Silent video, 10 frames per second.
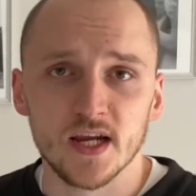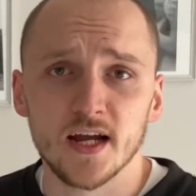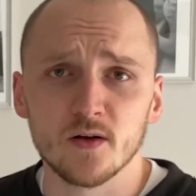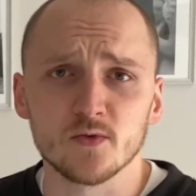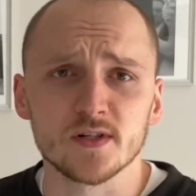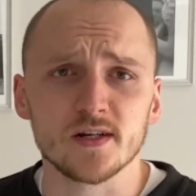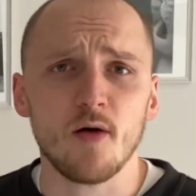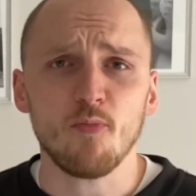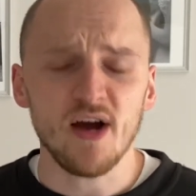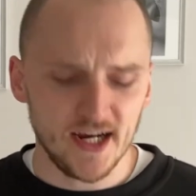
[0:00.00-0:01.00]
and I wanted to
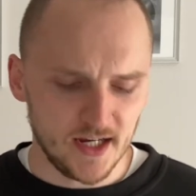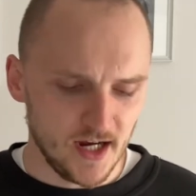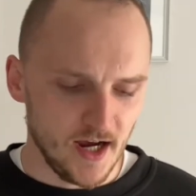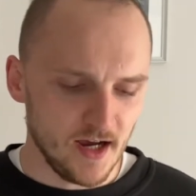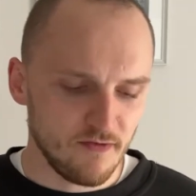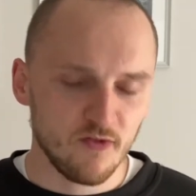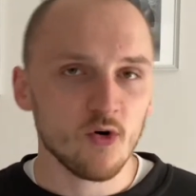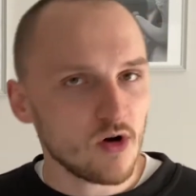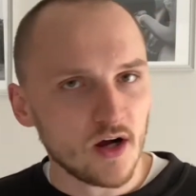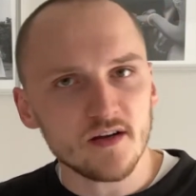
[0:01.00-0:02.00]
unpack
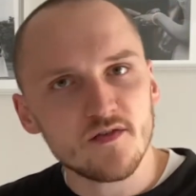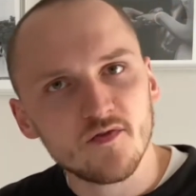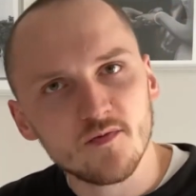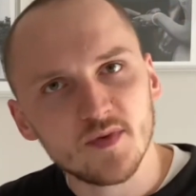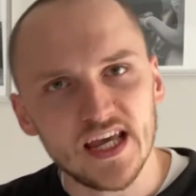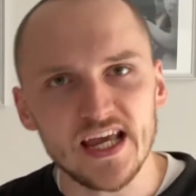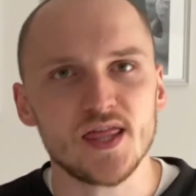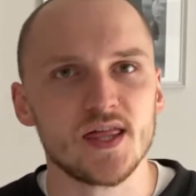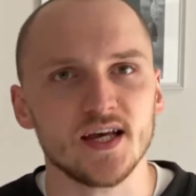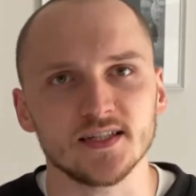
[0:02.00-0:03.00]
four kind of key
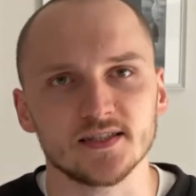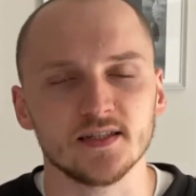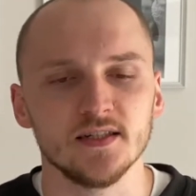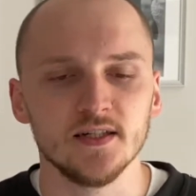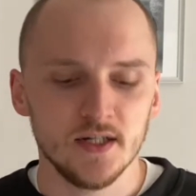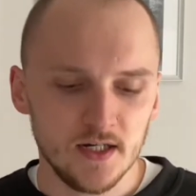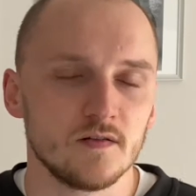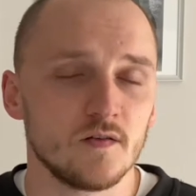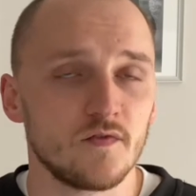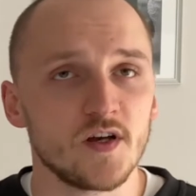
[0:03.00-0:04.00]
things.
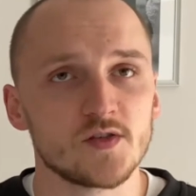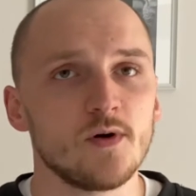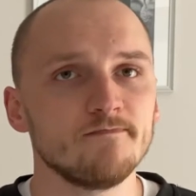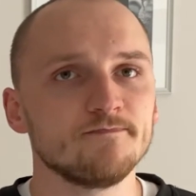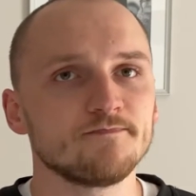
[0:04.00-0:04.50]
The first one